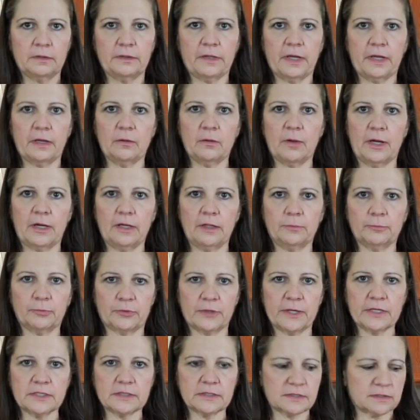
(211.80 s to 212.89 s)
Now I'll
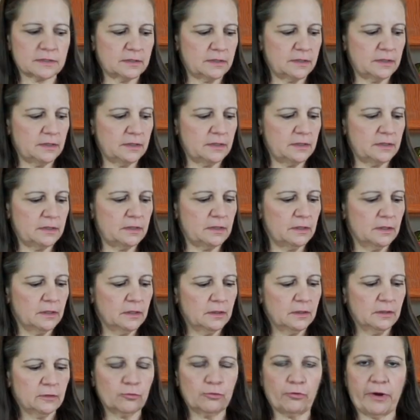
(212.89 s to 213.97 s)
press the
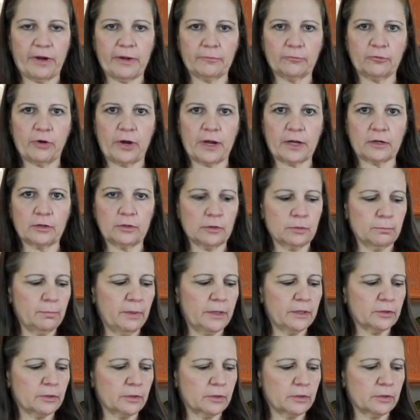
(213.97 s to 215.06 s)
graham cracker
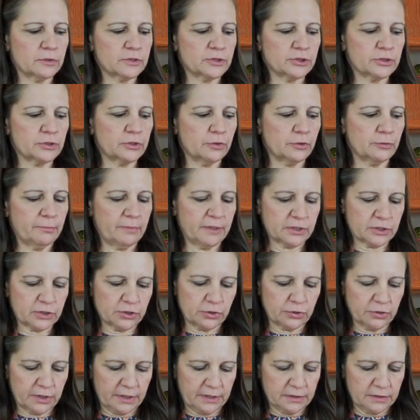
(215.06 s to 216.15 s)
butter sugar
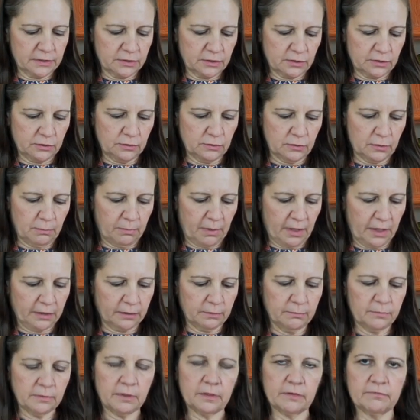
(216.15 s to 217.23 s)
mixture into the
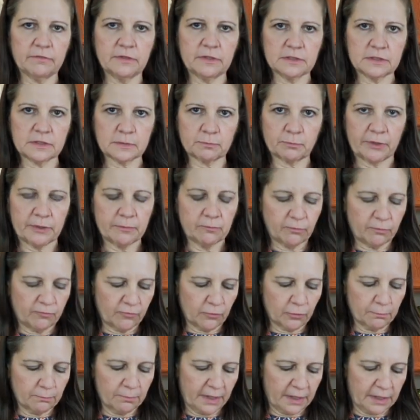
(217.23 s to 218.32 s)
bottom of the
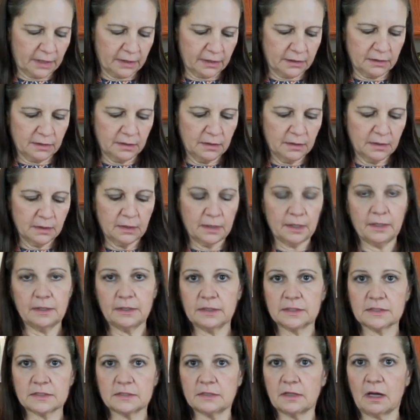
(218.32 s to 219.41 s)
springform pan, and
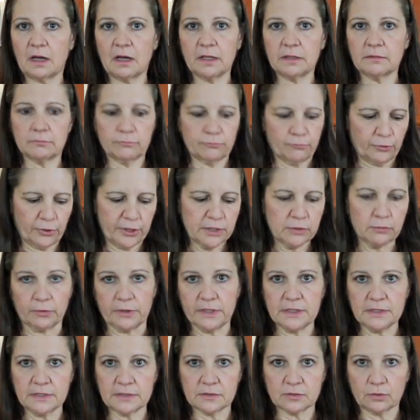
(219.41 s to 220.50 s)
it's not
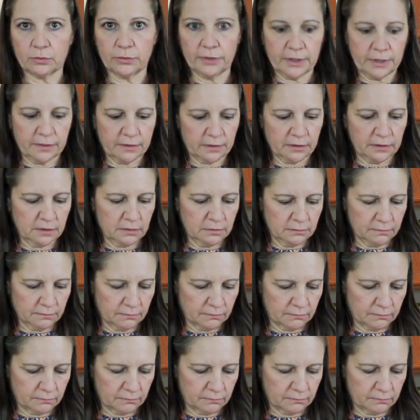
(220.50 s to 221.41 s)
pre-greased or anything.